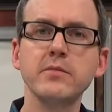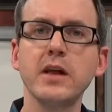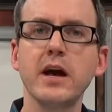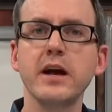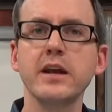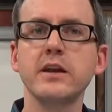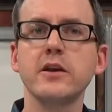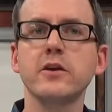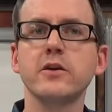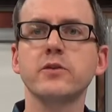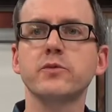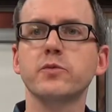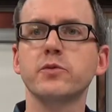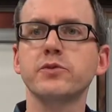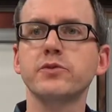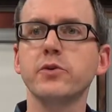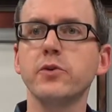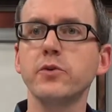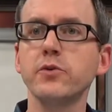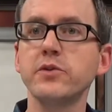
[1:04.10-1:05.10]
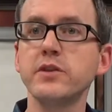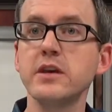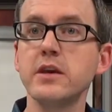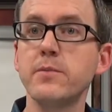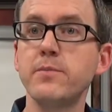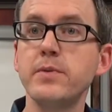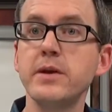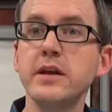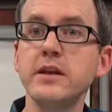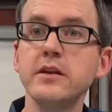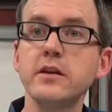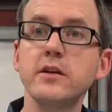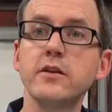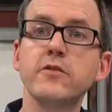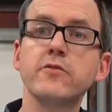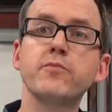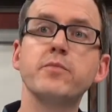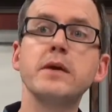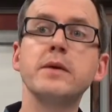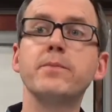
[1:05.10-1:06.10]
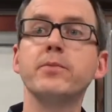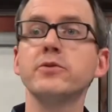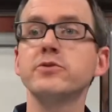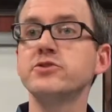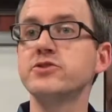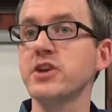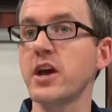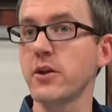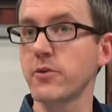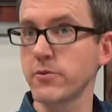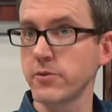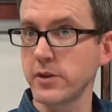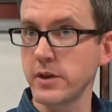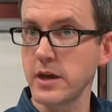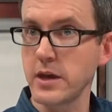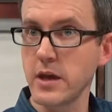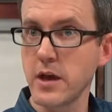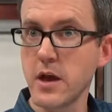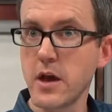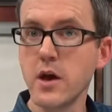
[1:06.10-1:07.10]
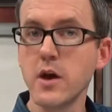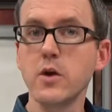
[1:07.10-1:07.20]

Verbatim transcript: line here is we're told the opinion of people generally.